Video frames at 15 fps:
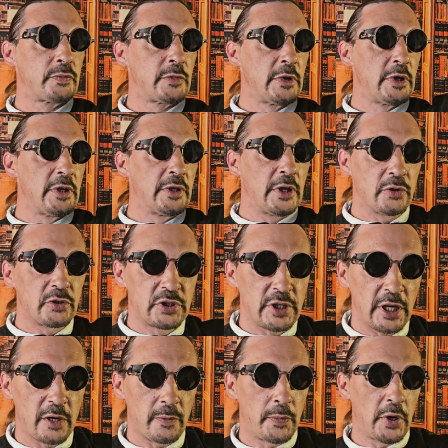They'll sink and
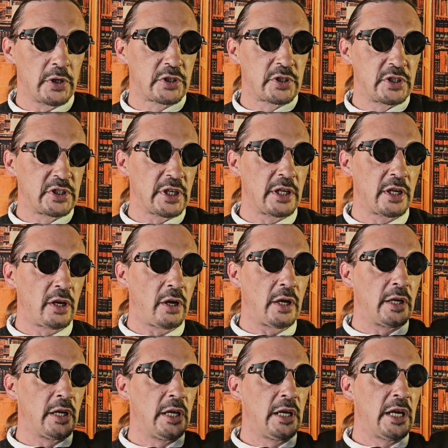punch the center line.
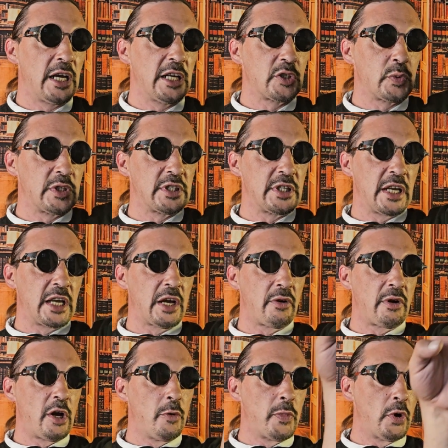As we sink our
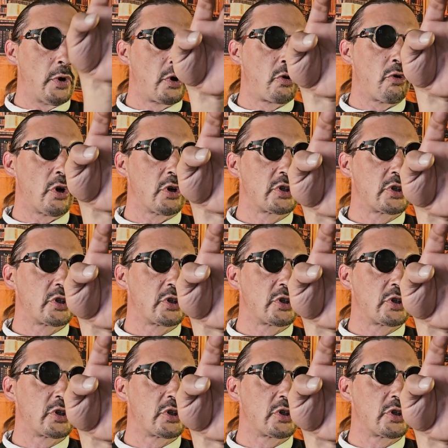elbow across,